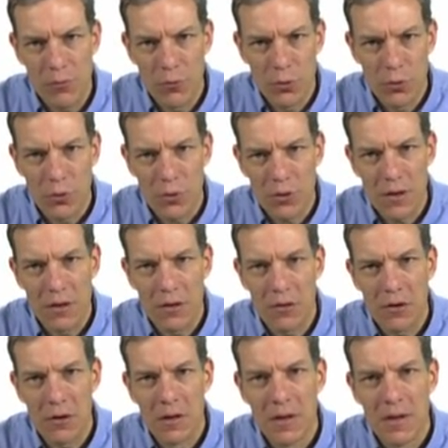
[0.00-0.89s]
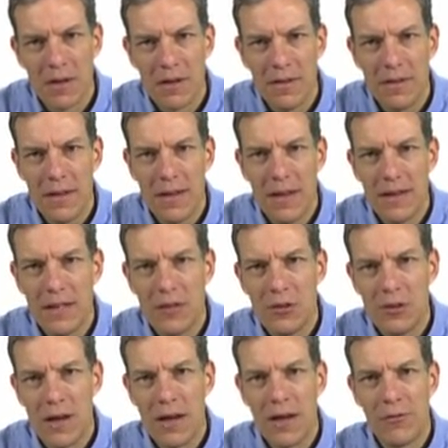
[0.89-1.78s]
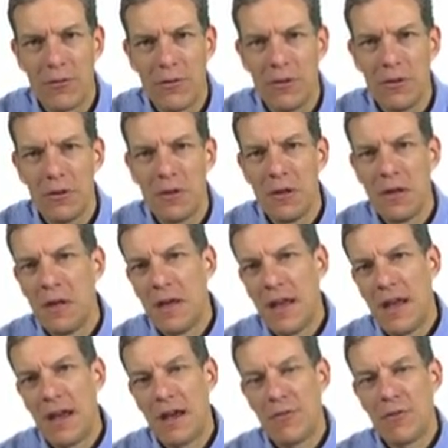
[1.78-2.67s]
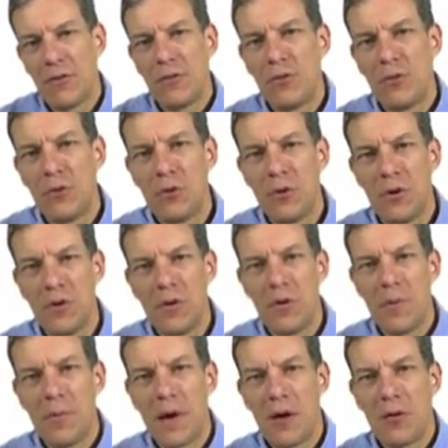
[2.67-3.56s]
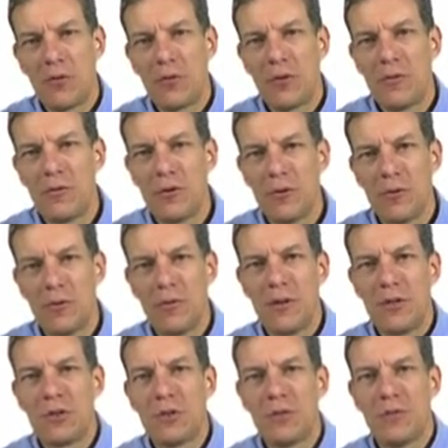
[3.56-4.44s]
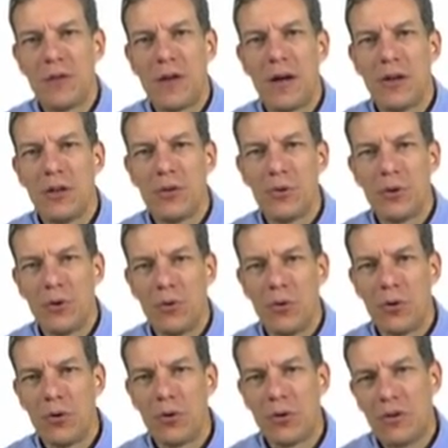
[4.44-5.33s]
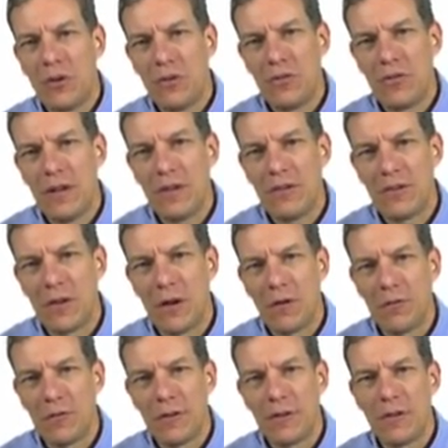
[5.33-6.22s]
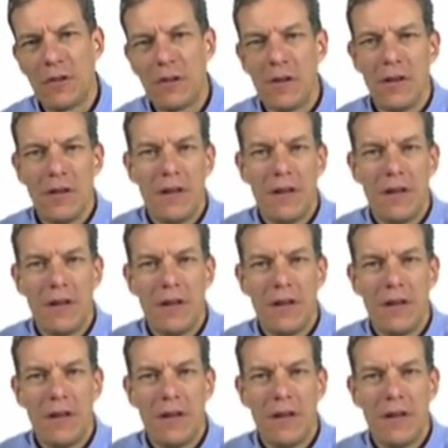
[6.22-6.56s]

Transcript: rule here that you have to have a certain amount of your initial value in order to stay solvent.